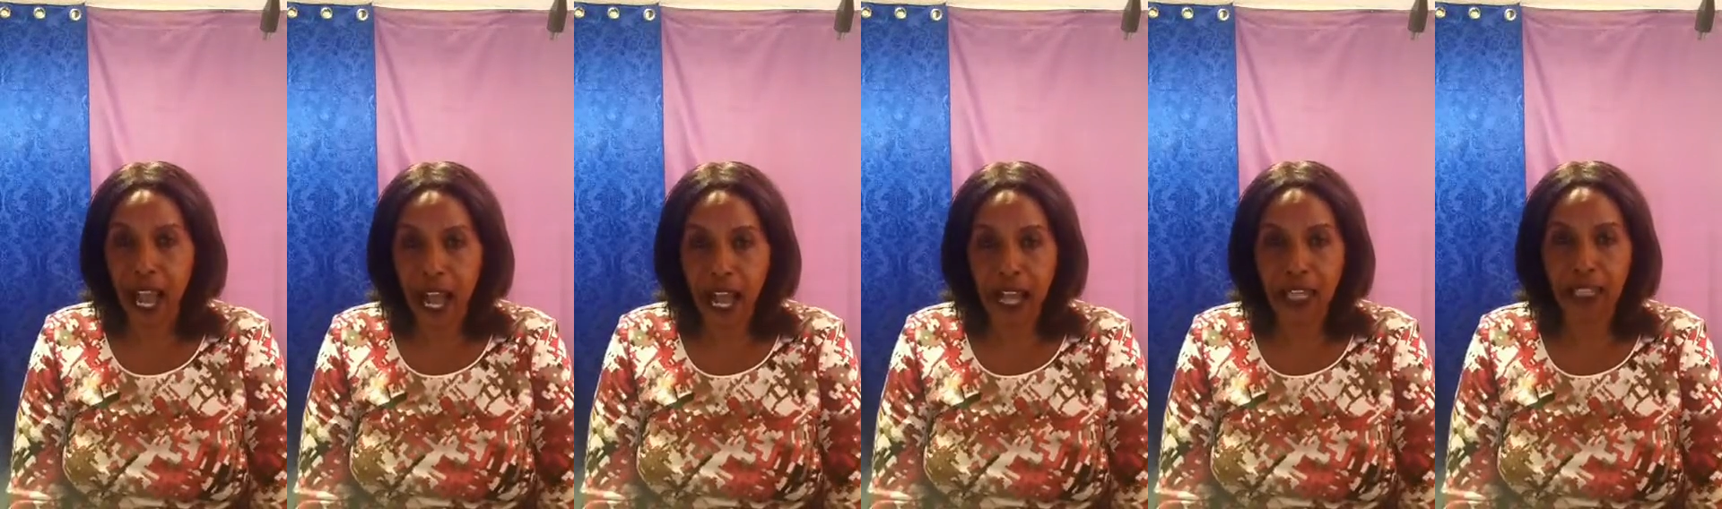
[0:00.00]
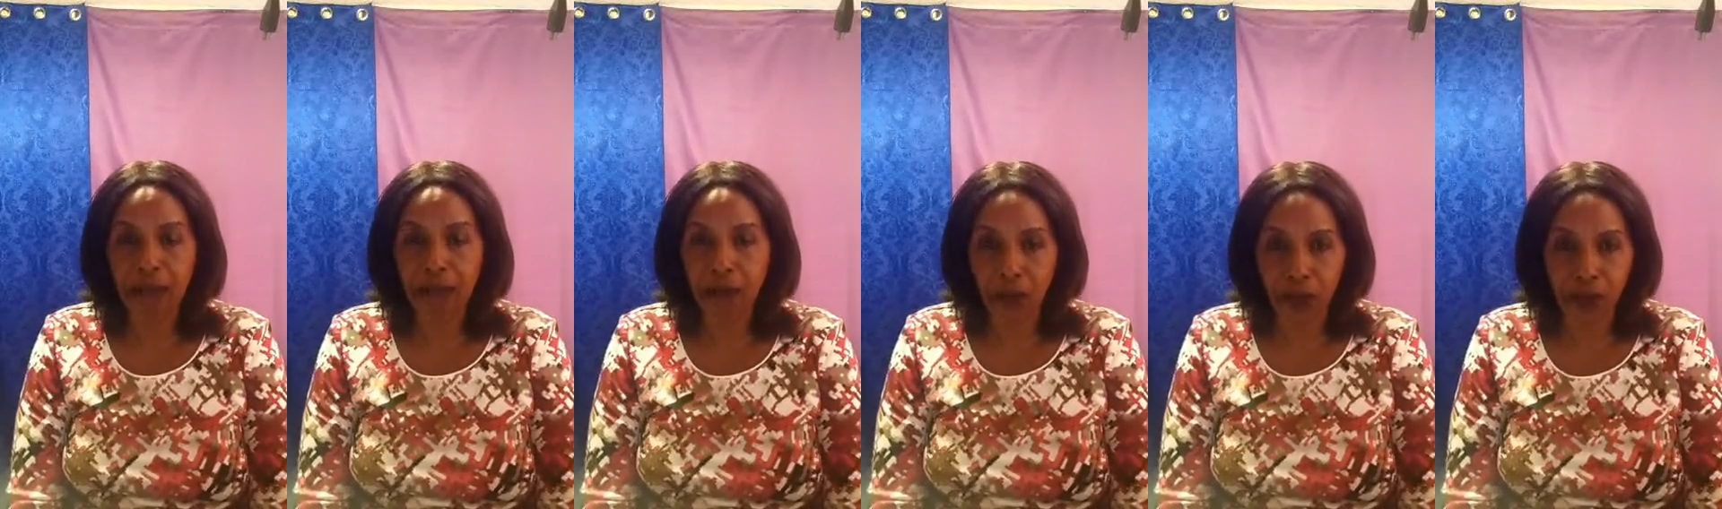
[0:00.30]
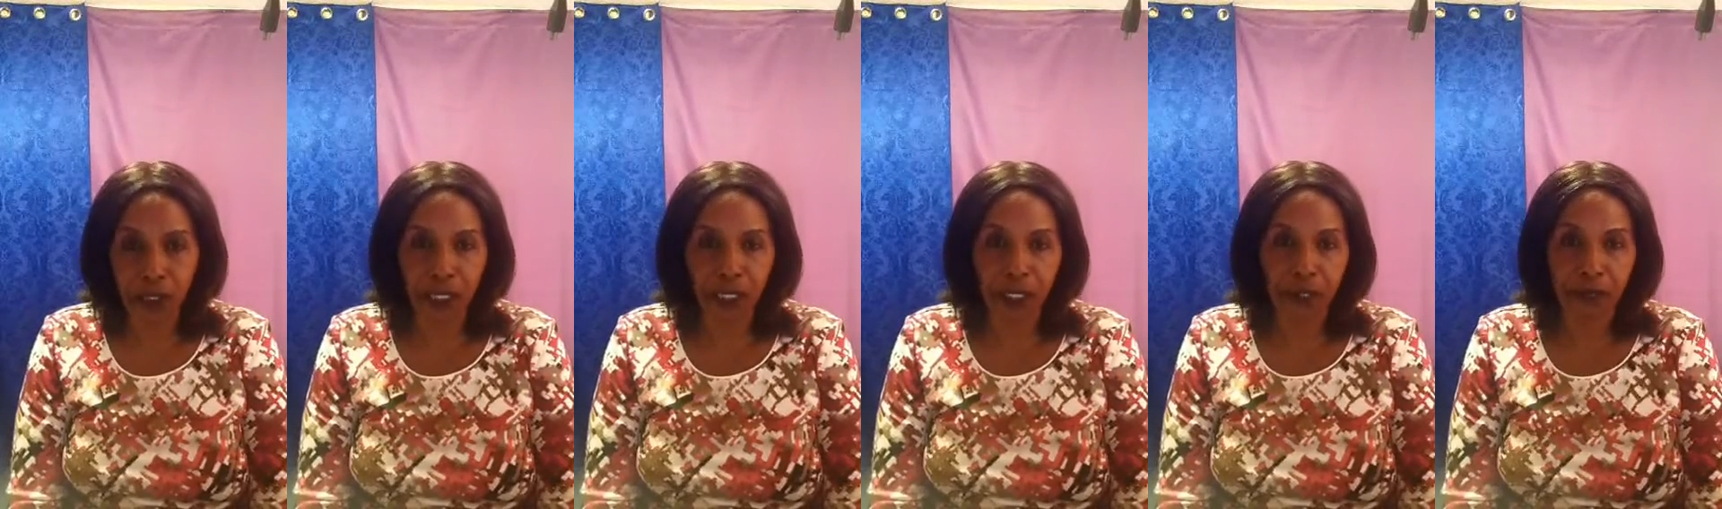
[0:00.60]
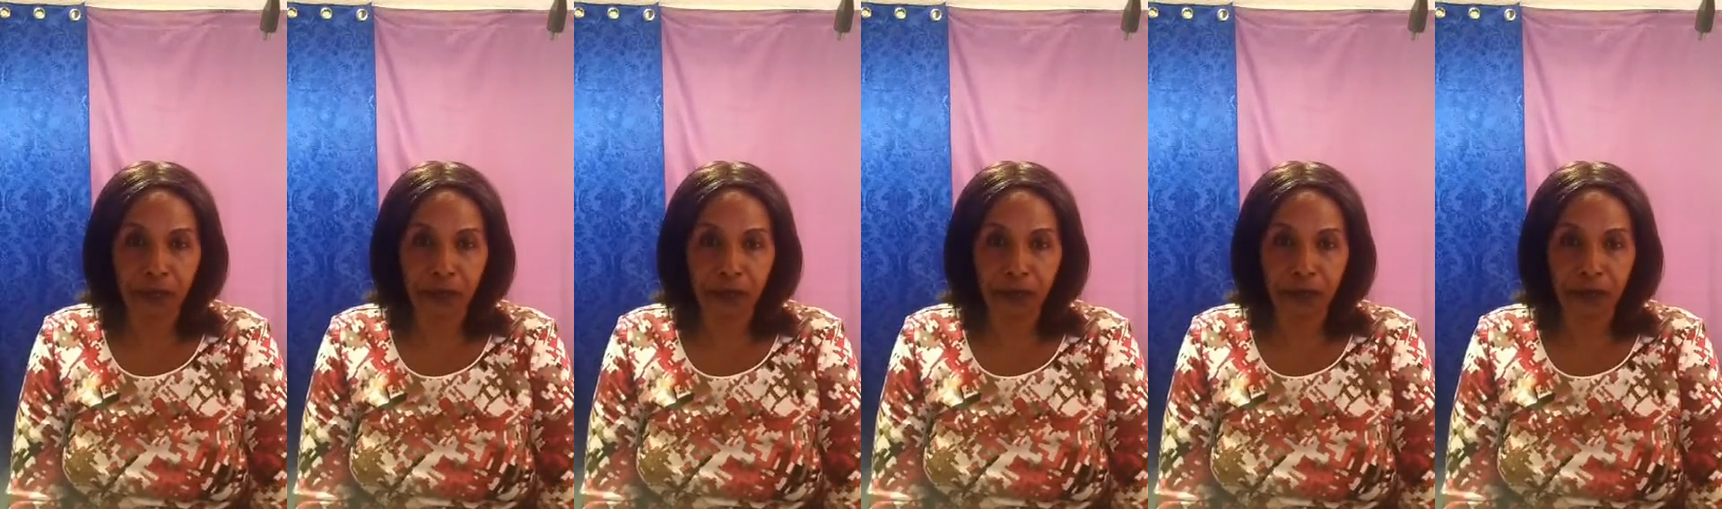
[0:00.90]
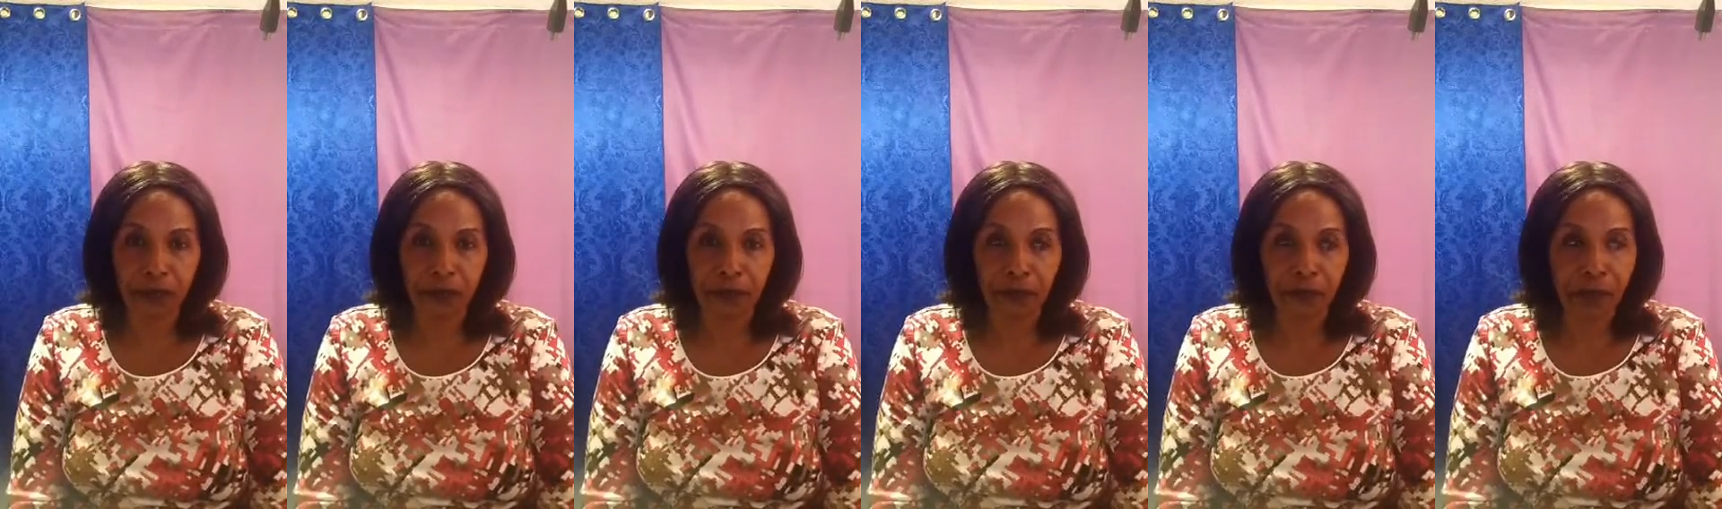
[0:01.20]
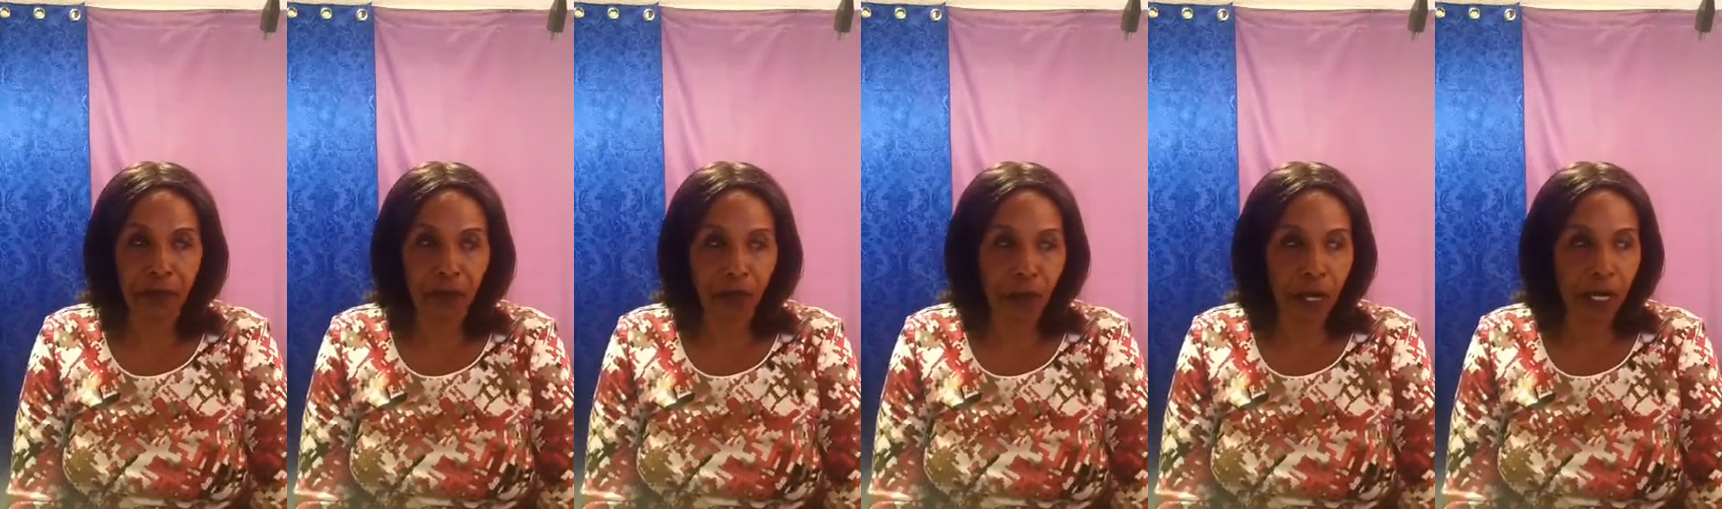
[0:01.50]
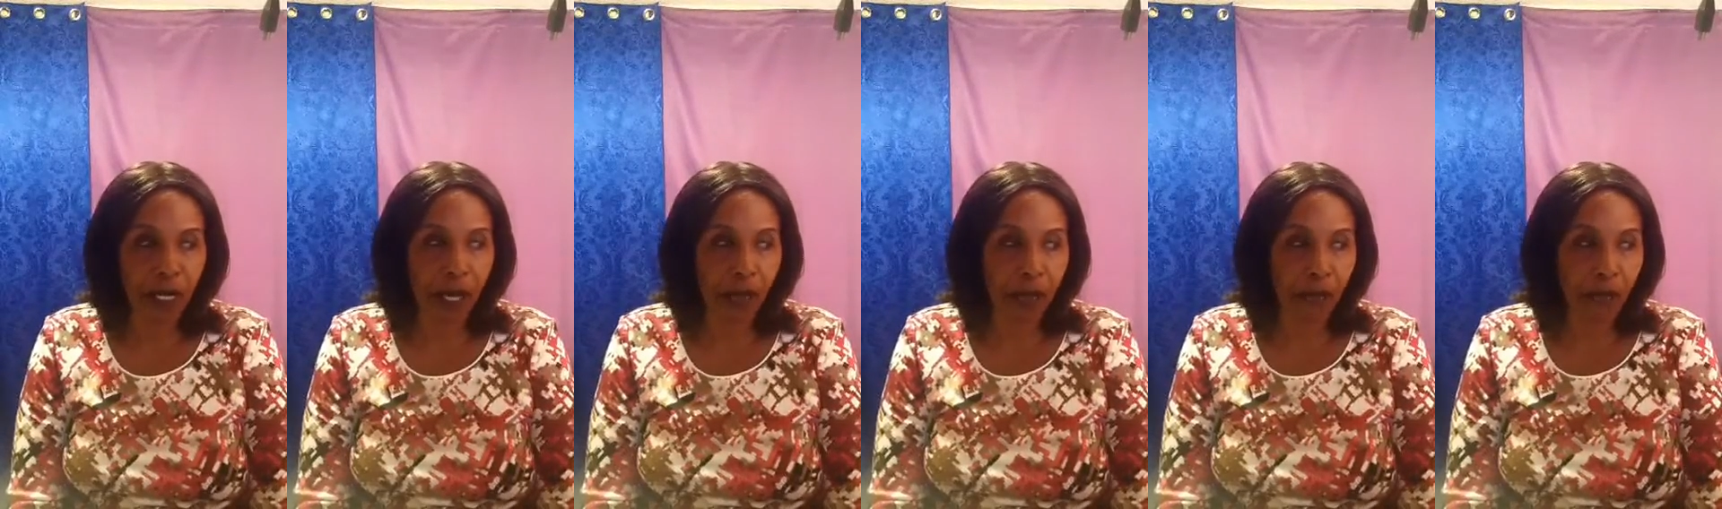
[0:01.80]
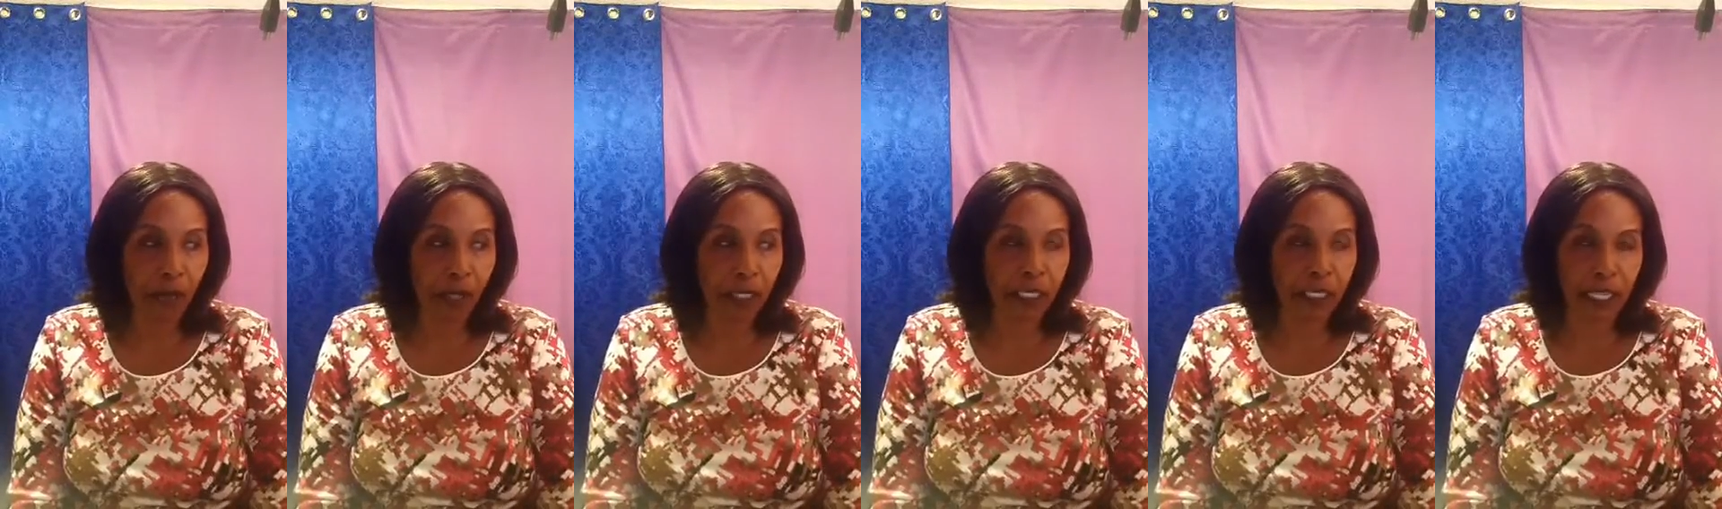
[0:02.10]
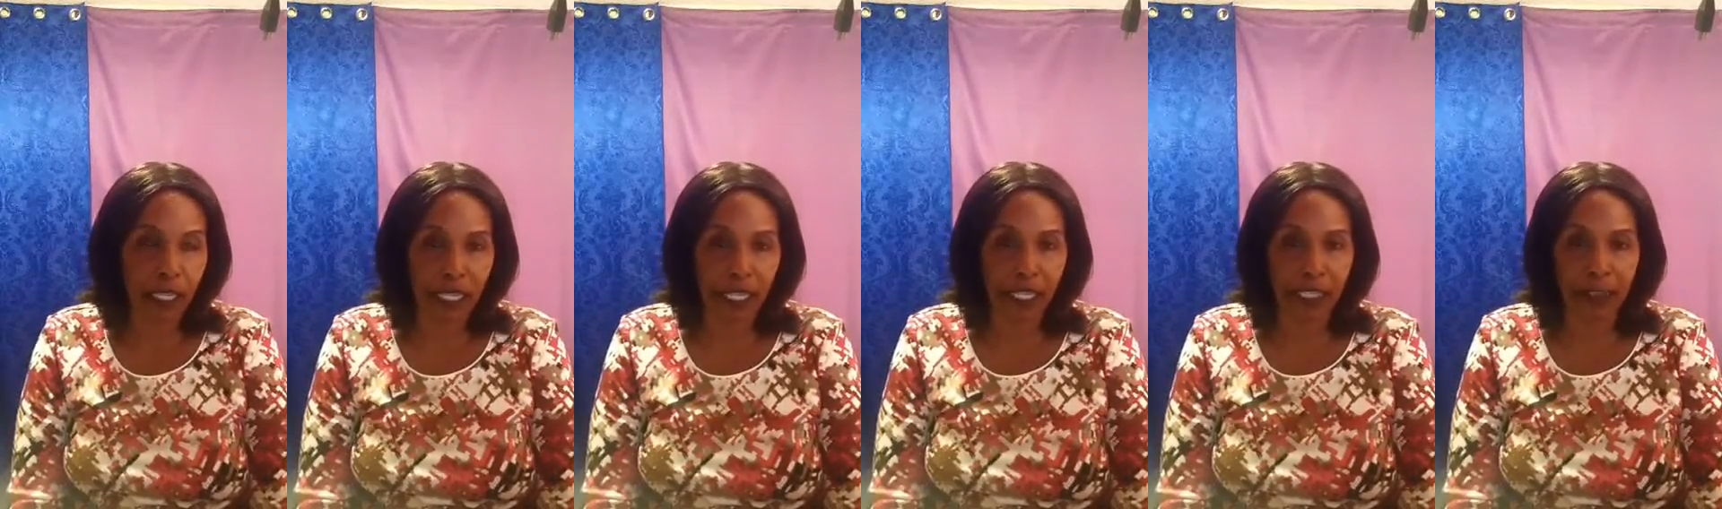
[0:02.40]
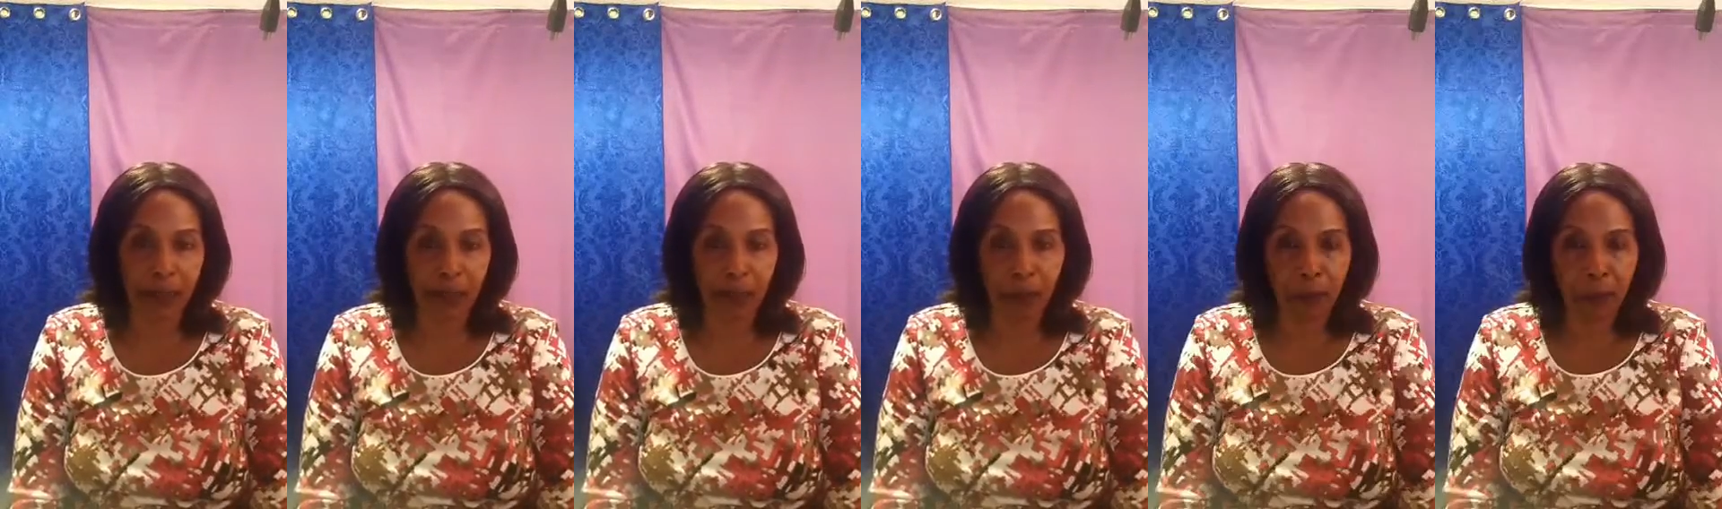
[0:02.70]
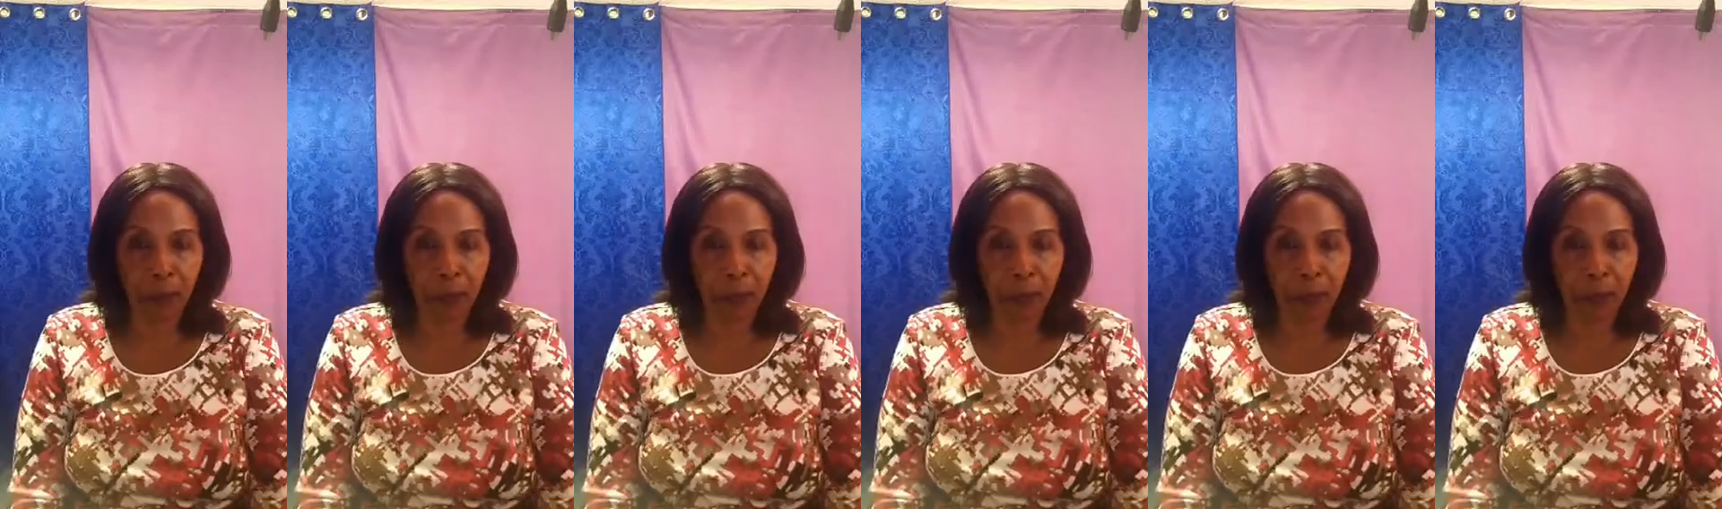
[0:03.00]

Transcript: early morning. Welcome once again.